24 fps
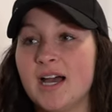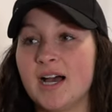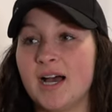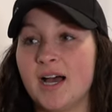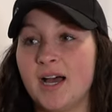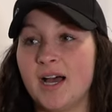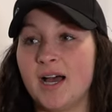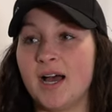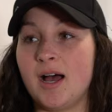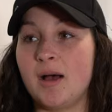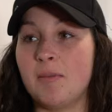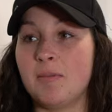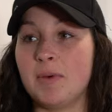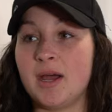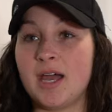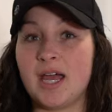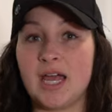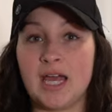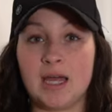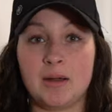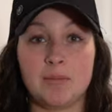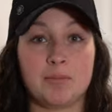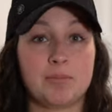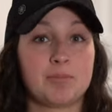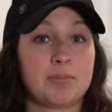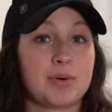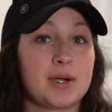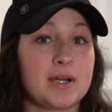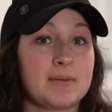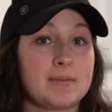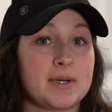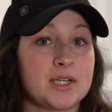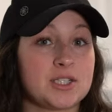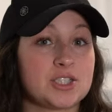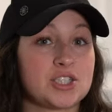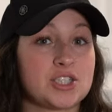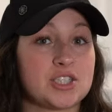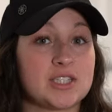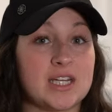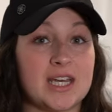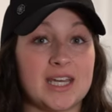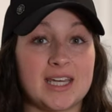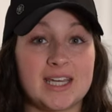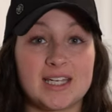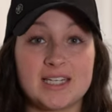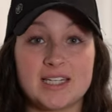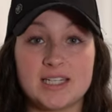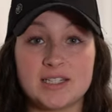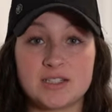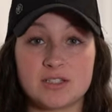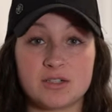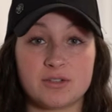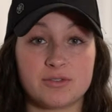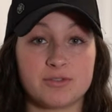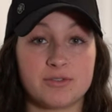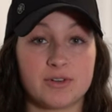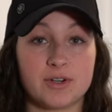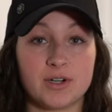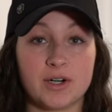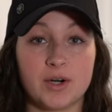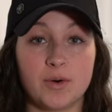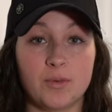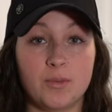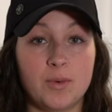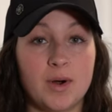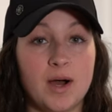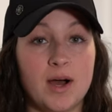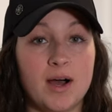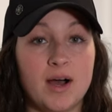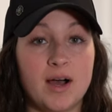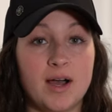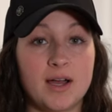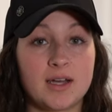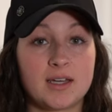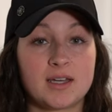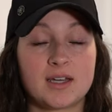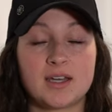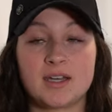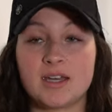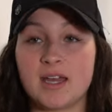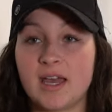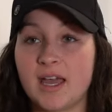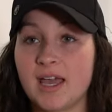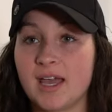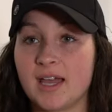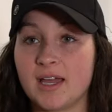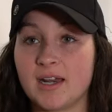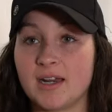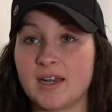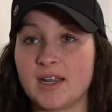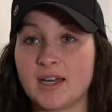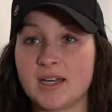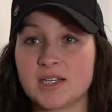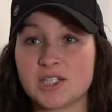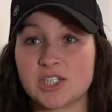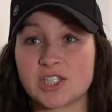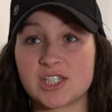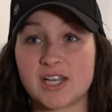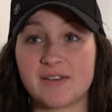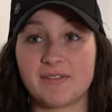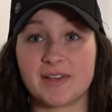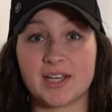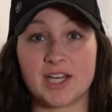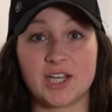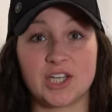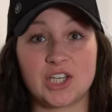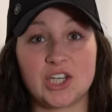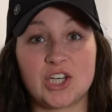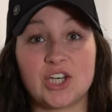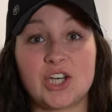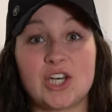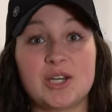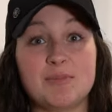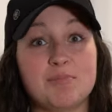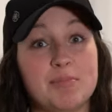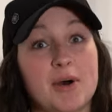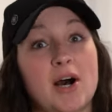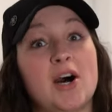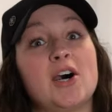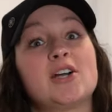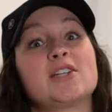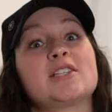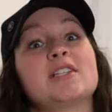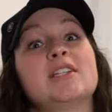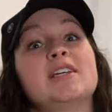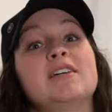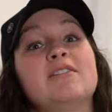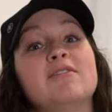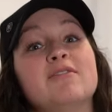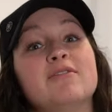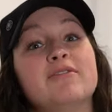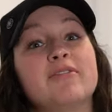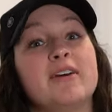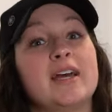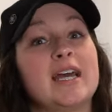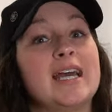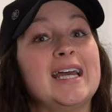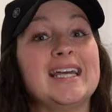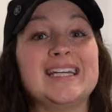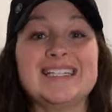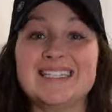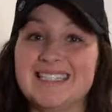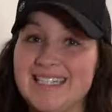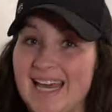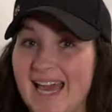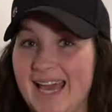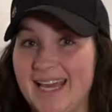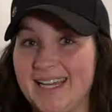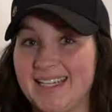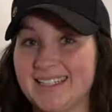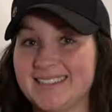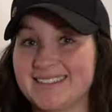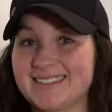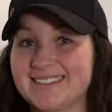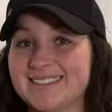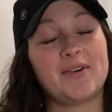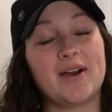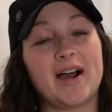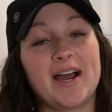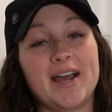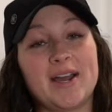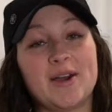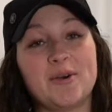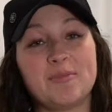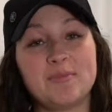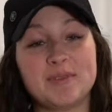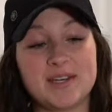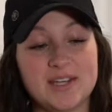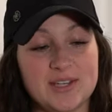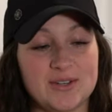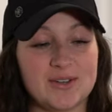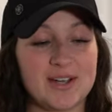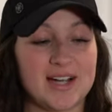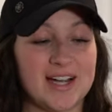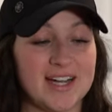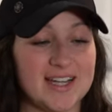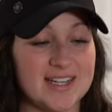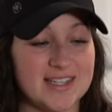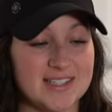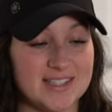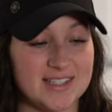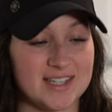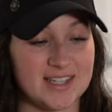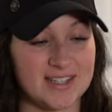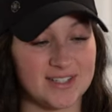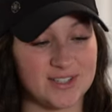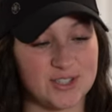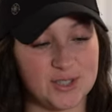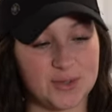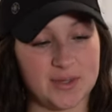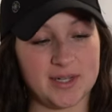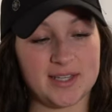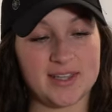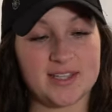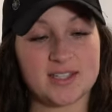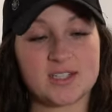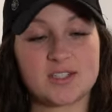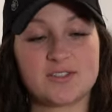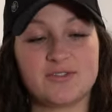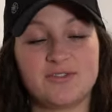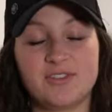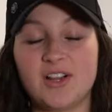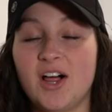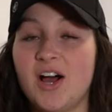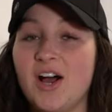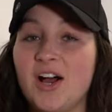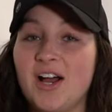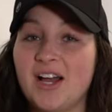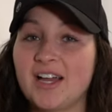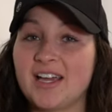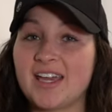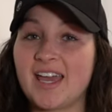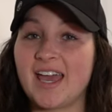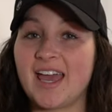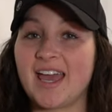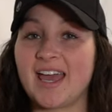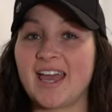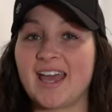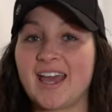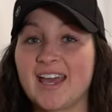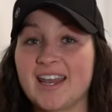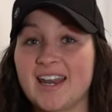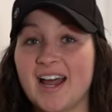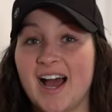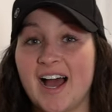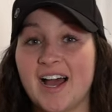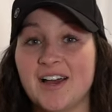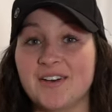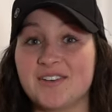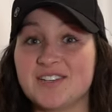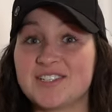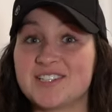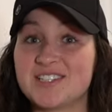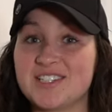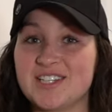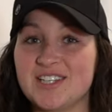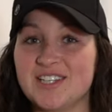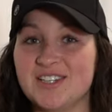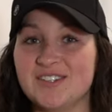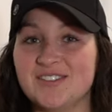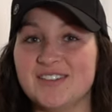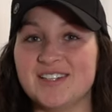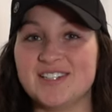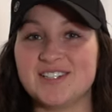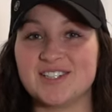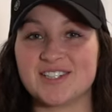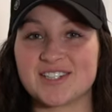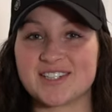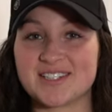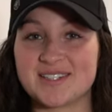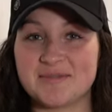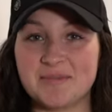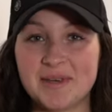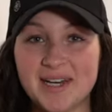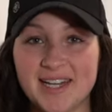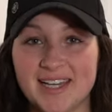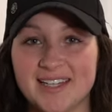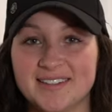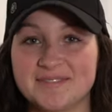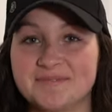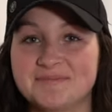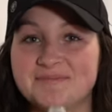Um, and pretty much taking Diesel for a walk, and uh, just having a good, positive day. So I hope that you guys enjoy this vlog, and I'll see you in just a minute.